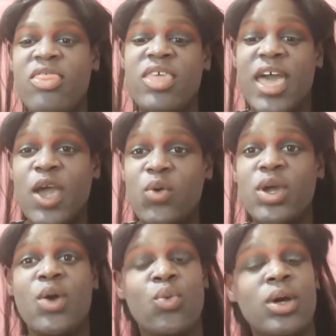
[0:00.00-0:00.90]
the
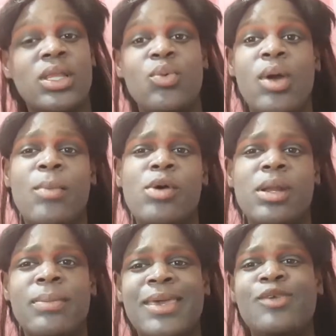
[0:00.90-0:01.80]
area really where I'm
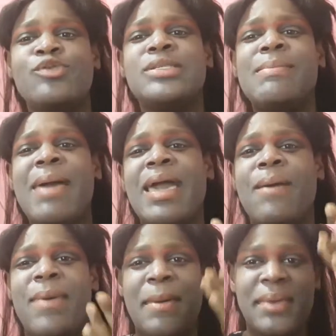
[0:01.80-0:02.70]
going to be using
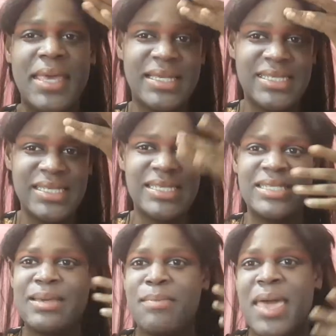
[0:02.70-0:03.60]
makeup at, because this
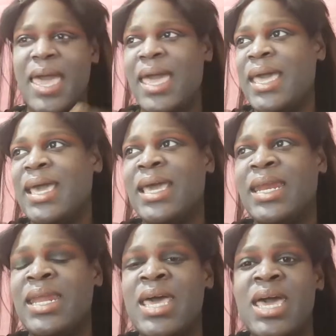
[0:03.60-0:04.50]
is a bang and